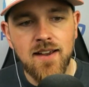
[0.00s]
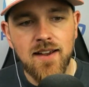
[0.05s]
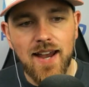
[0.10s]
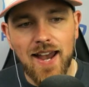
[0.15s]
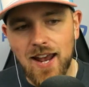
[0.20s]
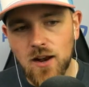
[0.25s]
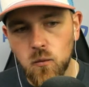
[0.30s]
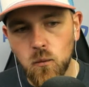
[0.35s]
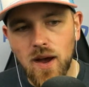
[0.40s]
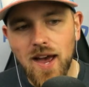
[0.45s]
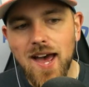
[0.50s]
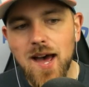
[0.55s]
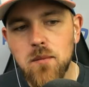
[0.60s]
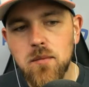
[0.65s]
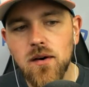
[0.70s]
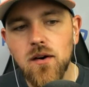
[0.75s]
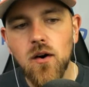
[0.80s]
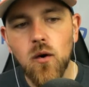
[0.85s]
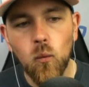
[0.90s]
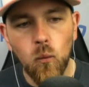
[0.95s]
And
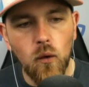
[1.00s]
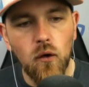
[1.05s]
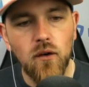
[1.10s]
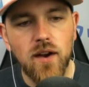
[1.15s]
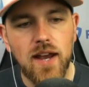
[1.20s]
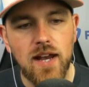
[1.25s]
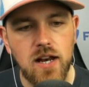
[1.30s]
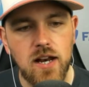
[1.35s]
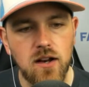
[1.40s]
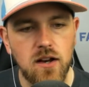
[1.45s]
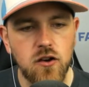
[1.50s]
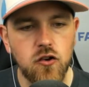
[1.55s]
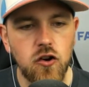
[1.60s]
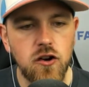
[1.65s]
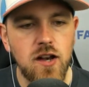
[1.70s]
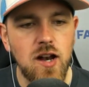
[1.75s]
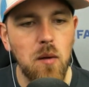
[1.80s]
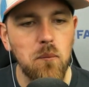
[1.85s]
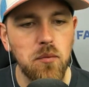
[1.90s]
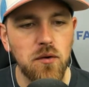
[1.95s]
Webb will get a good
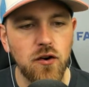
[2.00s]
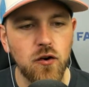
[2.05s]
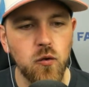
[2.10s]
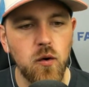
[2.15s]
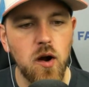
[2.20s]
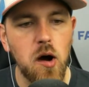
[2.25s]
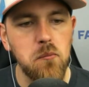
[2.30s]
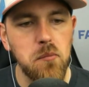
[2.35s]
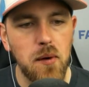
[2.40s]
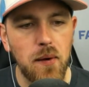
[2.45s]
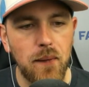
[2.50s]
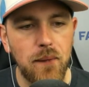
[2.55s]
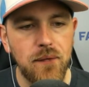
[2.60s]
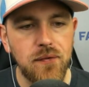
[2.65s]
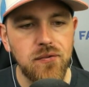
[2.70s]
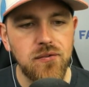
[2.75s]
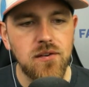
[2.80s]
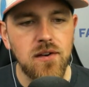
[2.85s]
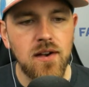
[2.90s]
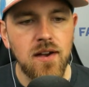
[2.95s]
number of ground
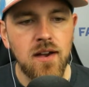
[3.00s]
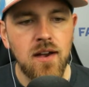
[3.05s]
balls.